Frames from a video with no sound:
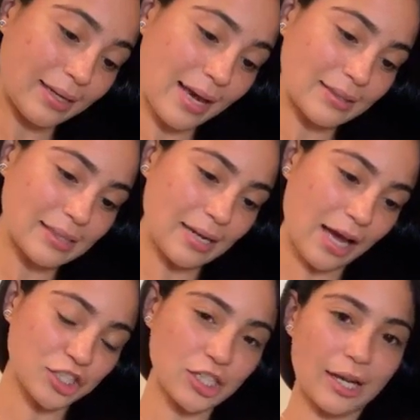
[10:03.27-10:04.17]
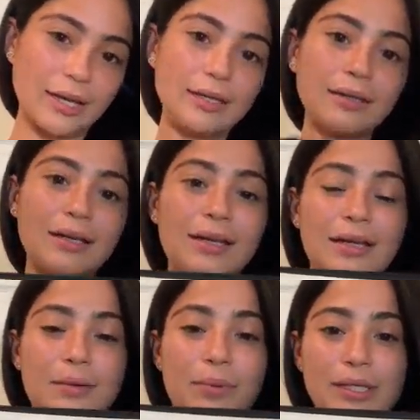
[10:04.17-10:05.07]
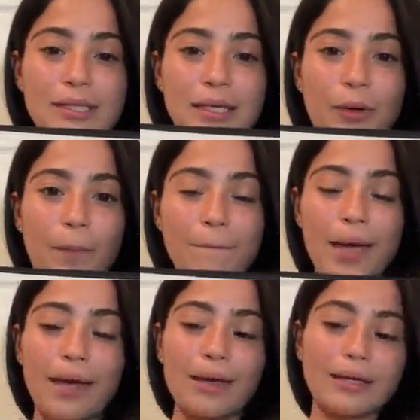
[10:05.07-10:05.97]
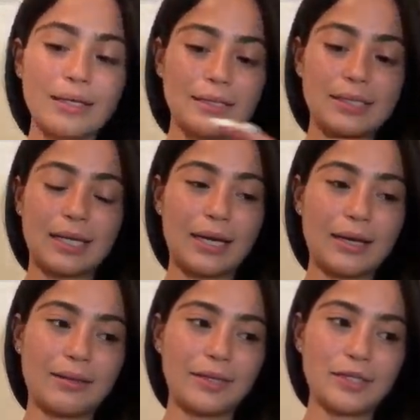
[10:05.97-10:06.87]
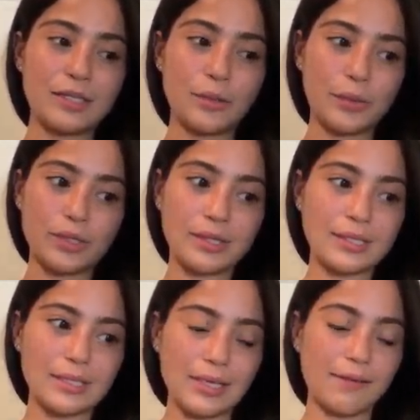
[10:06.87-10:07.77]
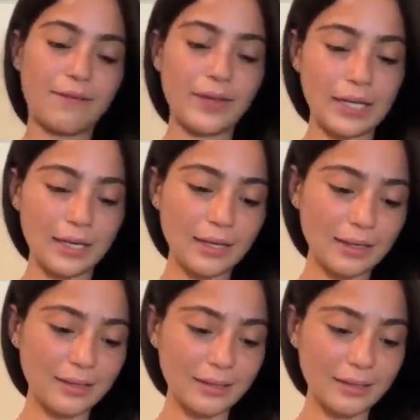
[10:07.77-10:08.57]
Candy Lash Line. Brings a little bag inside. There's little goodies because I feel it.